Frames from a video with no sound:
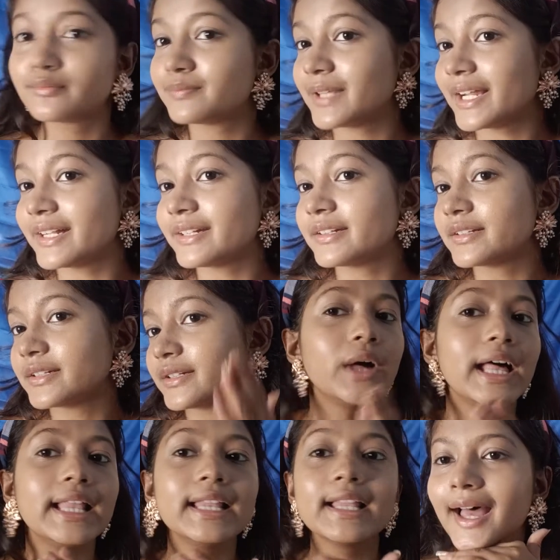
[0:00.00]
Blended it
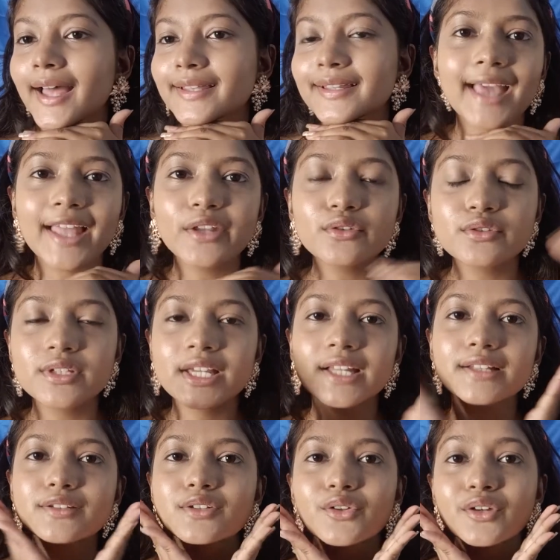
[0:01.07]
well, and can you see
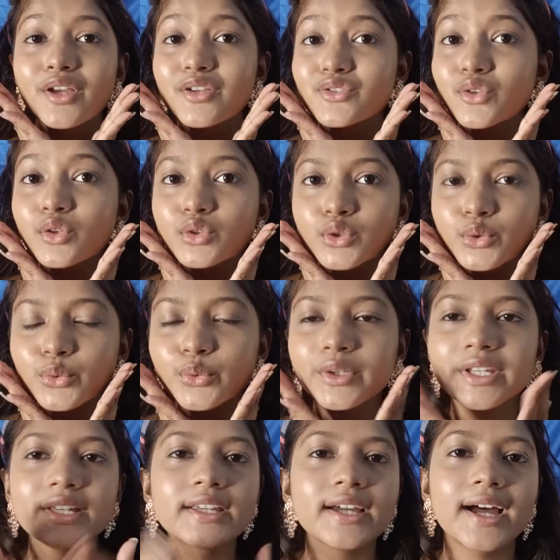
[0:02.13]
it's looking so
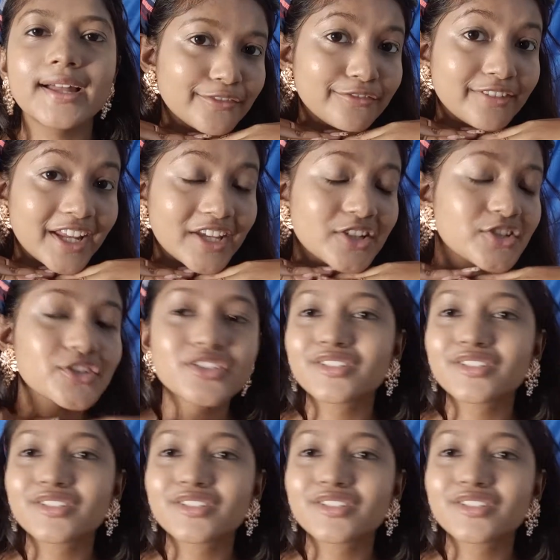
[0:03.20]
dewy and fresh?